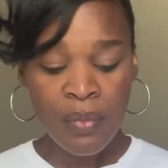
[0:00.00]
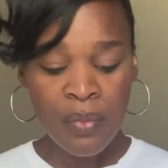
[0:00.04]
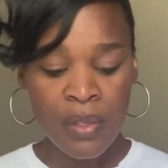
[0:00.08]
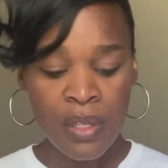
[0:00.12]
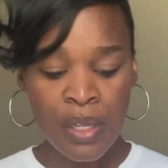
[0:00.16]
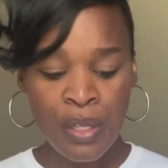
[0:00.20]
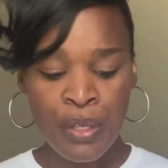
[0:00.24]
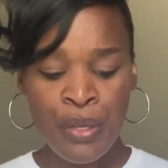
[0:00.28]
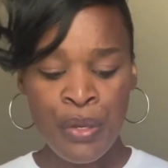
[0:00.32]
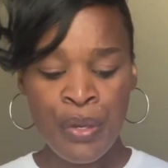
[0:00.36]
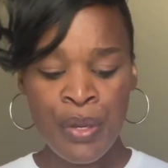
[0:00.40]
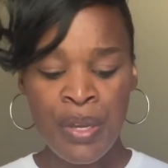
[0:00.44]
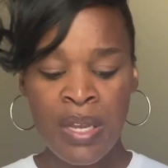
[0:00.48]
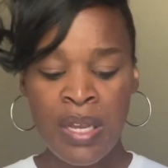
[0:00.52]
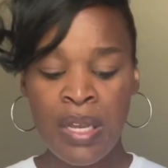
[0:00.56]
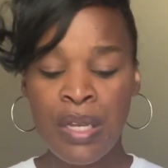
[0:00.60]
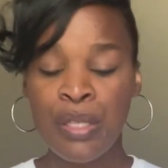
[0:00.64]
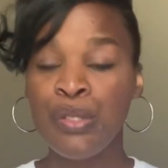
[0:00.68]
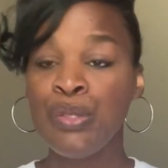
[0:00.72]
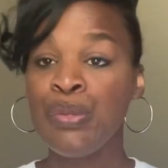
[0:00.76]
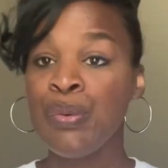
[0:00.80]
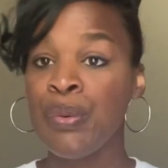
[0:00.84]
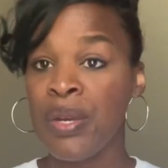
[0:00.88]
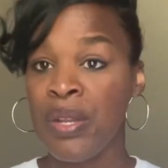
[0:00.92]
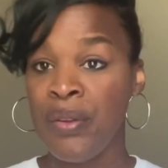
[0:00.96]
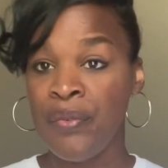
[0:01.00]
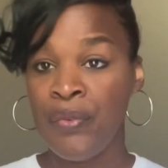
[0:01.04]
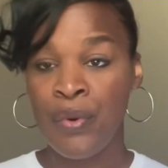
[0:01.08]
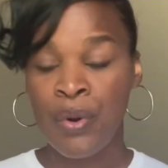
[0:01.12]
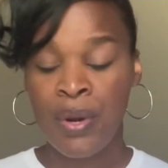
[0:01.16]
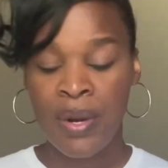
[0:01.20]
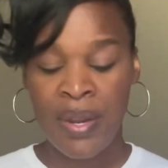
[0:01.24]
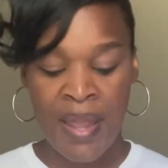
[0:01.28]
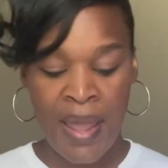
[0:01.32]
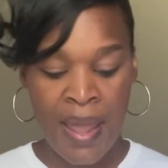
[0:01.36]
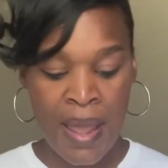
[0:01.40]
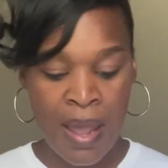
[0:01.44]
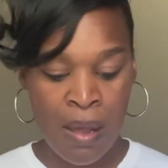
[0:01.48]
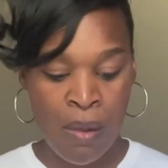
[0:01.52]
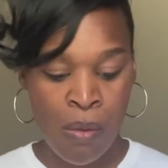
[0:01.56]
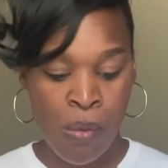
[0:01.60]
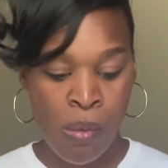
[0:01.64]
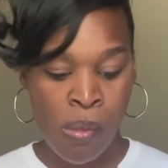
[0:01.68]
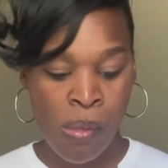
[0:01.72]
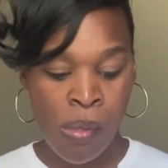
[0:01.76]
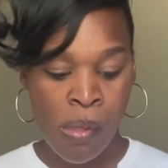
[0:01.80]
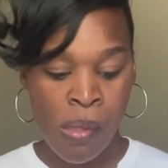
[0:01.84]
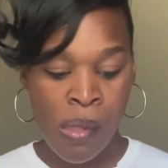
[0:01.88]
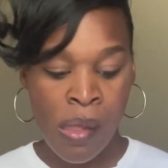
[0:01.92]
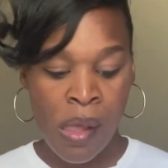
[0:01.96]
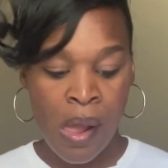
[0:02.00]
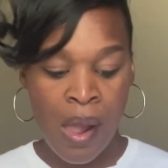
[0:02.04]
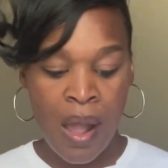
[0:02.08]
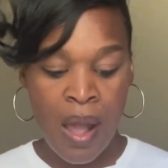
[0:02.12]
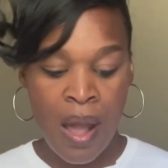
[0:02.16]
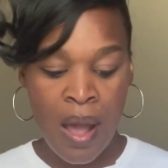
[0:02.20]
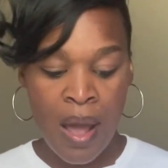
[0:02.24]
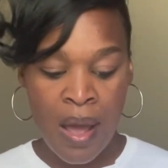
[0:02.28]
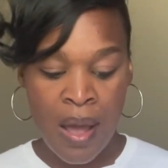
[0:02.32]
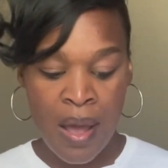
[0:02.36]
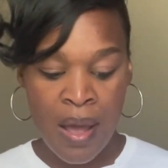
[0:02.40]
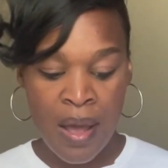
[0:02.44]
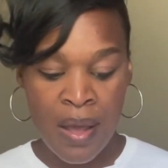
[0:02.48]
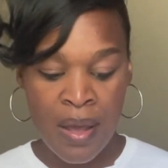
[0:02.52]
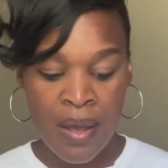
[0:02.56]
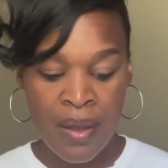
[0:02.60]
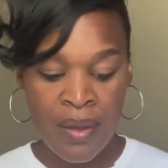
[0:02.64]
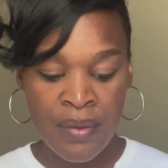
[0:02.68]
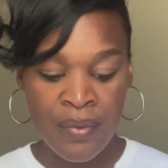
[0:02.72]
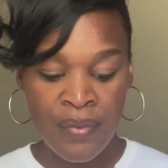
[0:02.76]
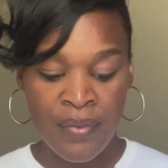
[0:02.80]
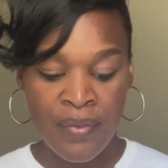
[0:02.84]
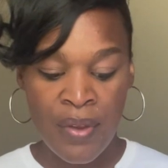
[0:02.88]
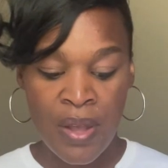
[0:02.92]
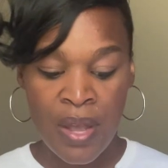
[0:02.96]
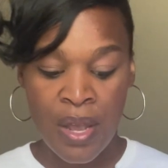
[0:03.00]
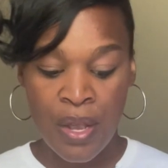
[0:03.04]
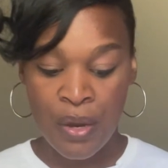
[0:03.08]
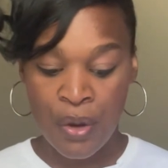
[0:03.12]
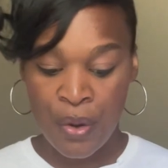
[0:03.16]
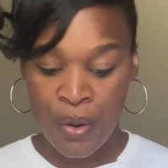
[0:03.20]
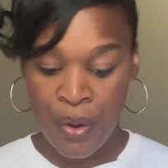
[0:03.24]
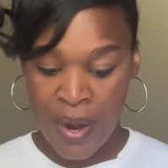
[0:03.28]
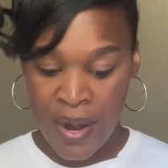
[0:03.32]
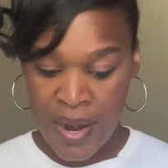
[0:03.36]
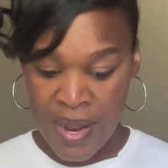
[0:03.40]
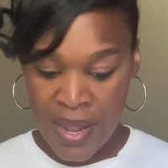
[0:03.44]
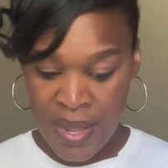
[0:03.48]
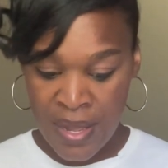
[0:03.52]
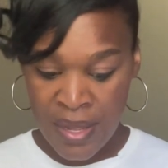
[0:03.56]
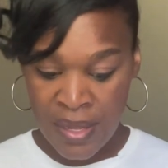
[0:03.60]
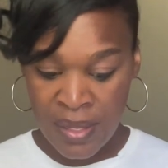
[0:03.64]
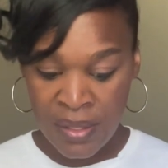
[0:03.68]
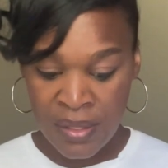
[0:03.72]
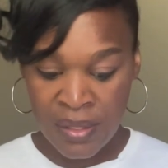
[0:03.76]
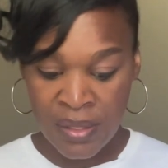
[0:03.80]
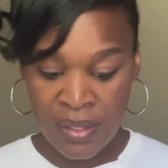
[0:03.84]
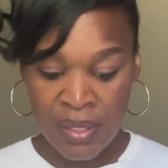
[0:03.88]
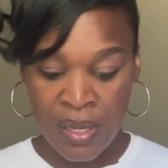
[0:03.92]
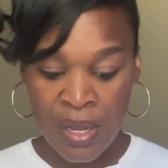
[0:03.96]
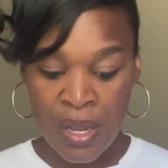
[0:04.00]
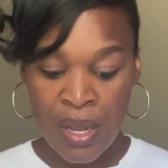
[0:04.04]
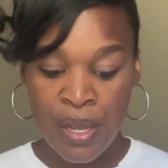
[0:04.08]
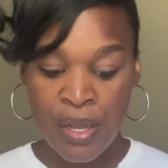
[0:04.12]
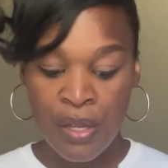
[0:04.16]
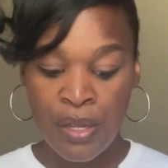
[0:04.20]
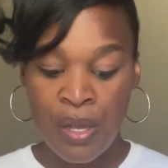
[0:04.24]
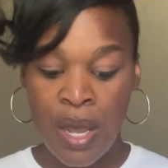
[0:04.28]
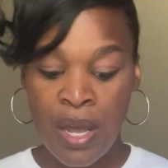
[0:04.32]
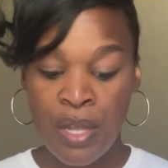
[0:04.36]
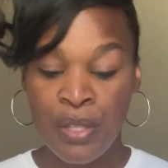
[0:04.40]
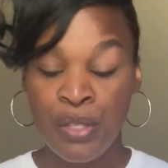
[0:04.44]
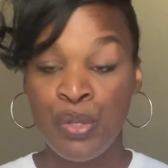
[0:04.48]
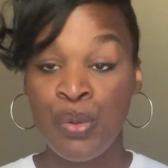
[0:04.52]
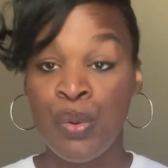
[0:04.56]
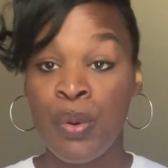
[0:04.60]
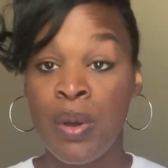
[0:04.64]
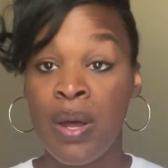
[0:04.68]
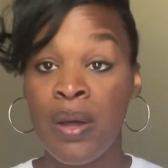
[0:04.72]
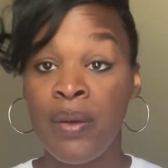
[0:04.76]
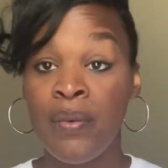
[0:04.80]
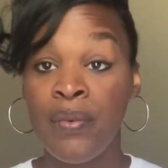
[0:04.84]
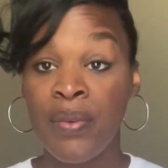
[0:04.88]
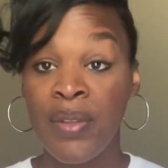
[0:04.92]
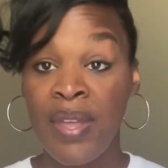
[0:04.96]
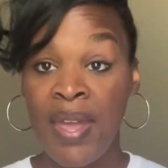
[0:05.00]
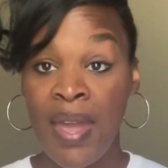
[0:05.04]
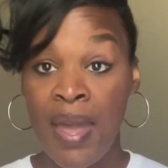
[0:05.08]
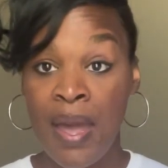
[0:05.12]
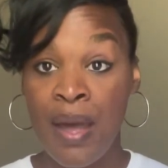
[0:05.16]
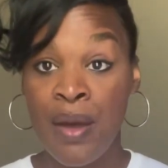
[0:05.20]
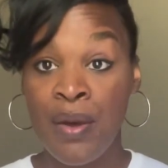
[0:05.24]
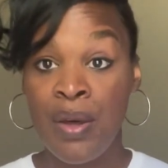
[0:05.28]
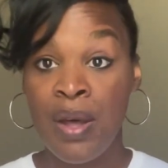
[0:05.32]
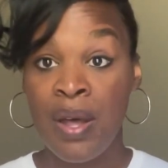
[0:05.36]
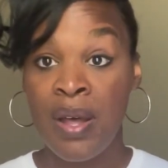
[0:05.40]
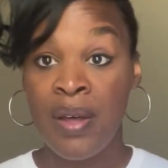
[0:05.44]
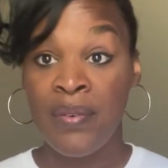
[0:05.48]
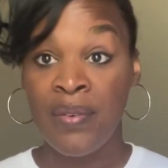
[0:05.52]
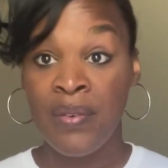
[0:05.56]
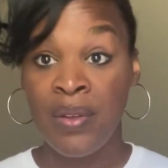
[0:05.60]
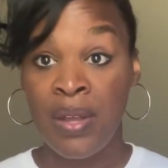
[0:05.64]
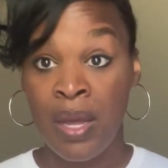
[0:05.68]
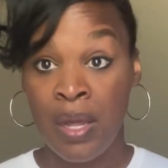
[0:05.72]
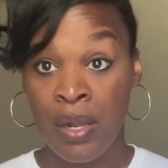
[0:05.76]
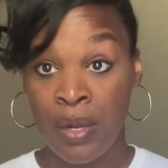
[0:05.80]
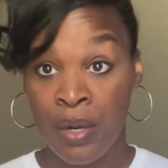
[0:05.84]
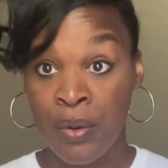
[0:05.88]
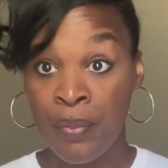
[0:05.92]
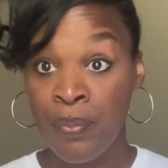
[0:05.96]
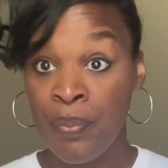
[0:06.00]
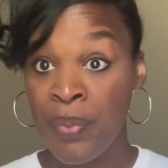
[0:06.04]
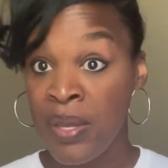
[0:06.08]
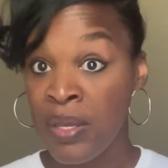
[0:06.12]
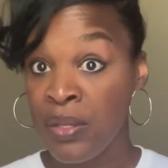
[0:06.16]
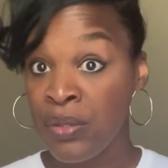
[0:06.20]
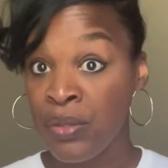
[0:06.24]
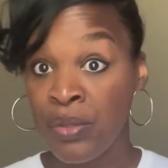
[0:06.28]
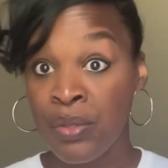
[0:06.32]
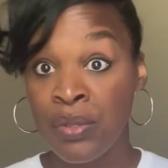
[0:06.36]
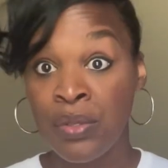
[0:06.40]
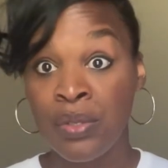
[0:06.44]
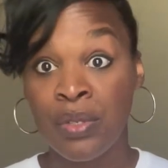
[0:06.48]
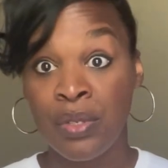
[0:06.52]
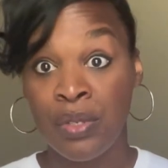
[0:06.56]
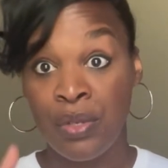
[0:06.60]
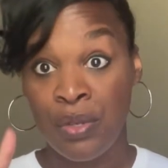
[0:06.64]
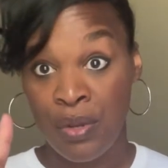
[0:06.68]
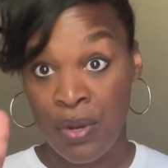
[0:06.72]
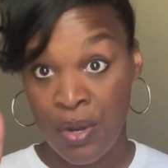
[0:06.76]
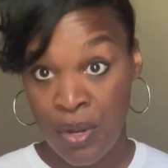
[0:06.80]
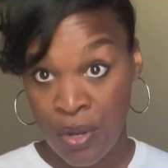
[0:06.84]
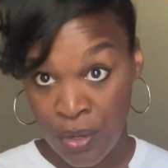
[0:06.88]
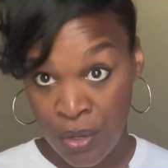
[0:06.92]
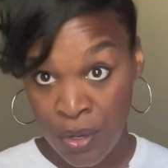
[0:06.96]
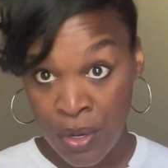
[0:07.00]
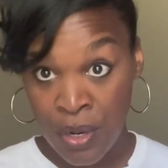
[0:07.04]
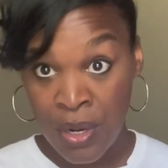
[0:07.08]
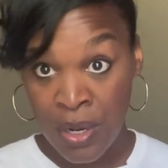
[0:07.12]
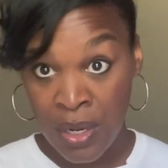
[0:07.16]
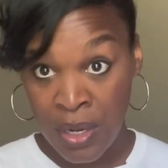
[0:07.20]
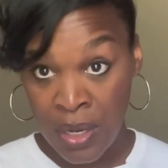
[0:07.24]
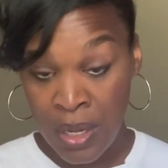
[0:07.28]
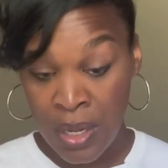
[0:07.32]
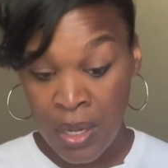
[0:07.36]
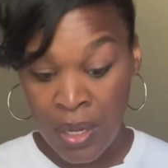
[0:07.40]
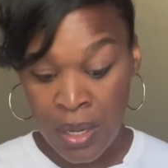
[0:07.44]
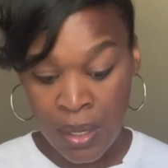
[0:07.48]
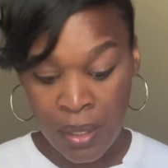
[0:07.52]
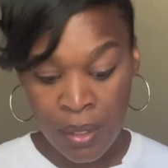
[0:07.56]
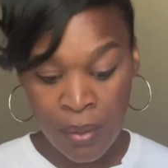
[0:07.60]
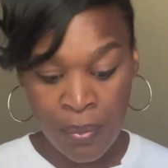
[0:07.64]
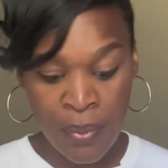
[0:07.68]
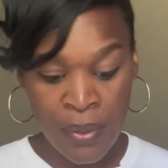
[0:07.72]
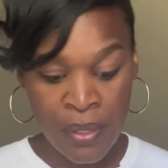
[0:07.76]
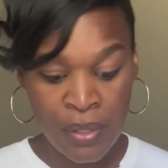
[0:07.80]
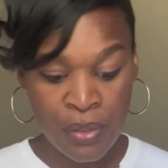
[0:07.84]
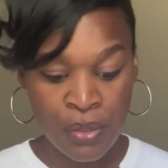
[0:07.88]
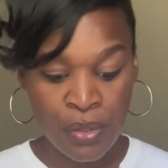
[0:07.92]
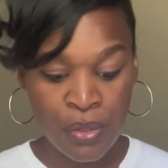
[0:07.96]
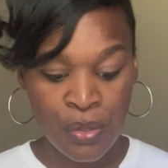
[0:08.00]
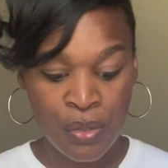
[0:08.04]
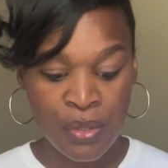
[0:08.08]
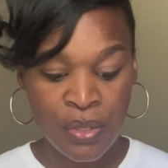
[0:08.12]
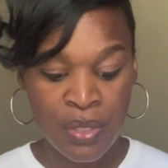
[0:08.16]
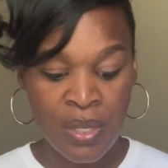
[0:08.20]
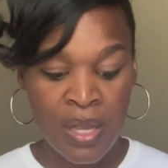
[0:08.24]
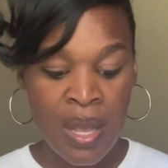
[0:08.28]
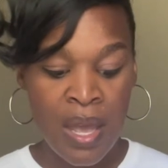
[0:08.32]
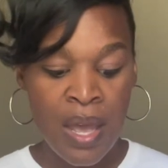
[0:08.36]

you can get 24 count of crayons, a 12 count of colored pencils. You know you're going to need color pencils,